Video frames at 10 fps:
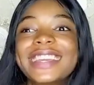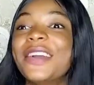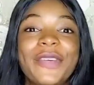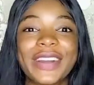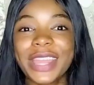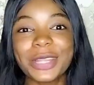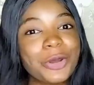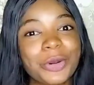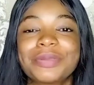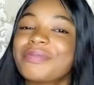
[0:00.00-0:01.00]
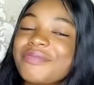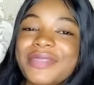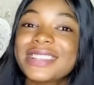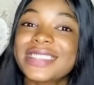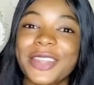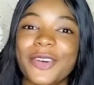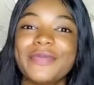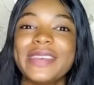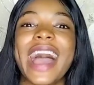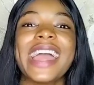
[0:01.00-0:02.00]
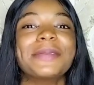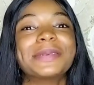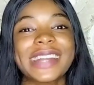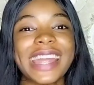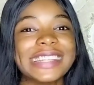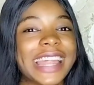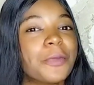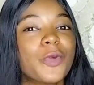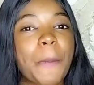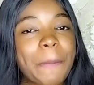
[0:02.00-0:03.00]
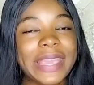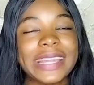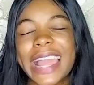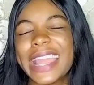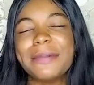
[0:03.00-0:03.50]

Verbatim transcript: forget the look inside of me i am crying i am weeping i am